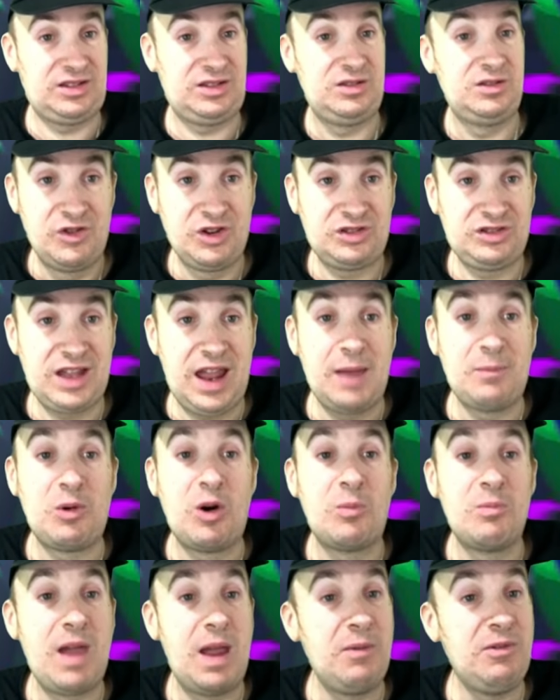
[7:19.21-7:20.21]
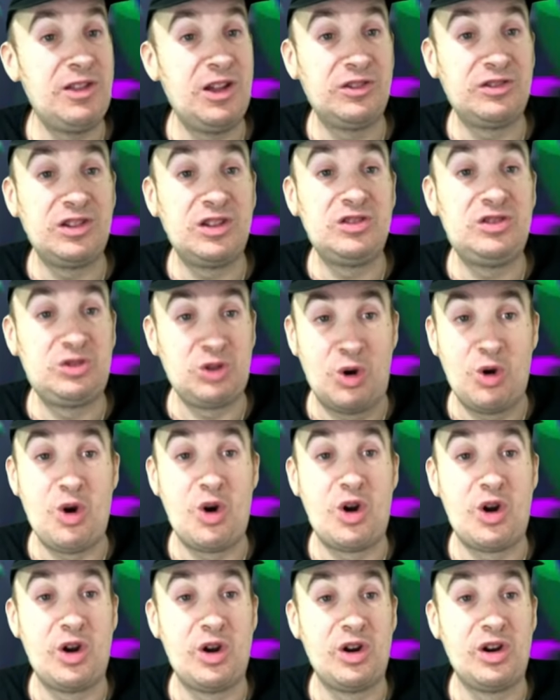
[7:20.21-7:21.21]
For example, maybe there's a
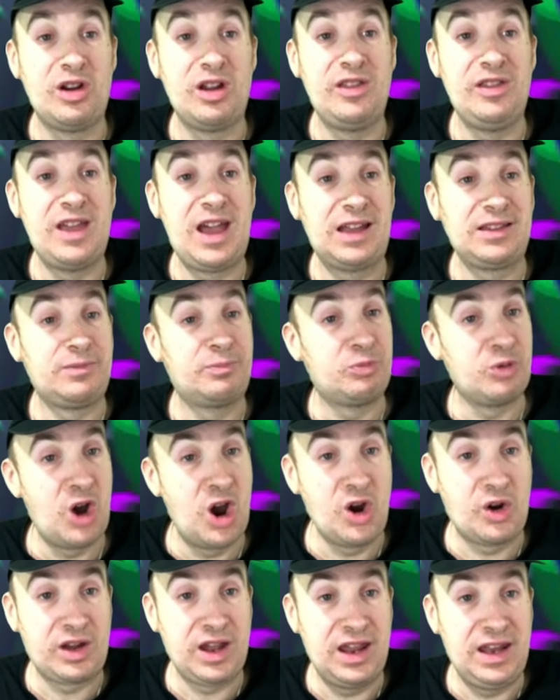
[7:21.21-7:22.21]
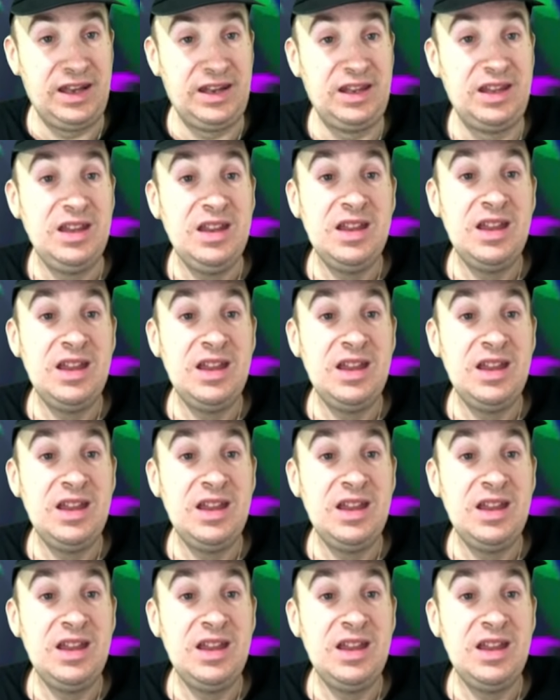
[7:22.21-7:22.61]
door that's broken